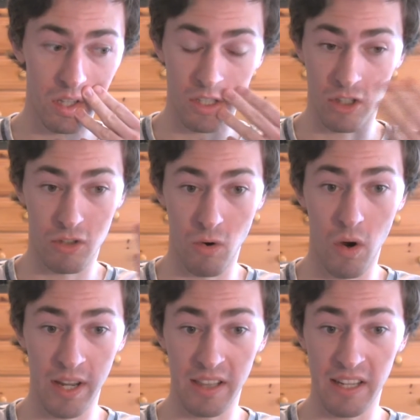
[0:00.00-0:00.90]

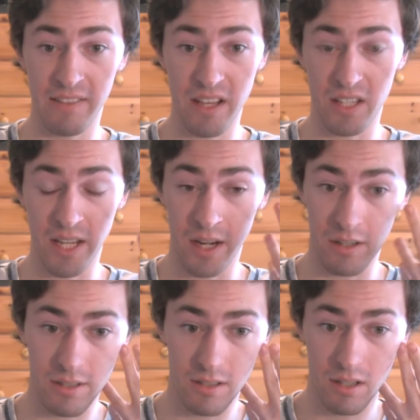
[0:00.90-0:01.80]
destroying the
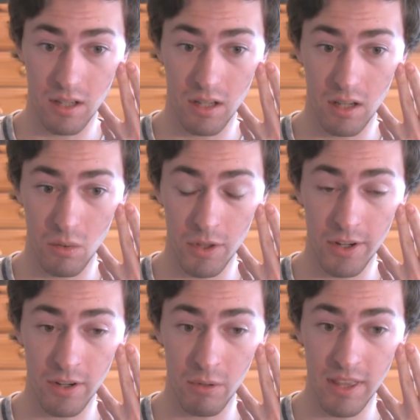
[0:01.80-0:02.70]
investigators
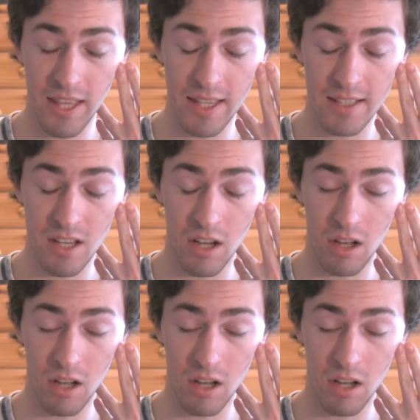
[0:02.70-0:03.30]
with his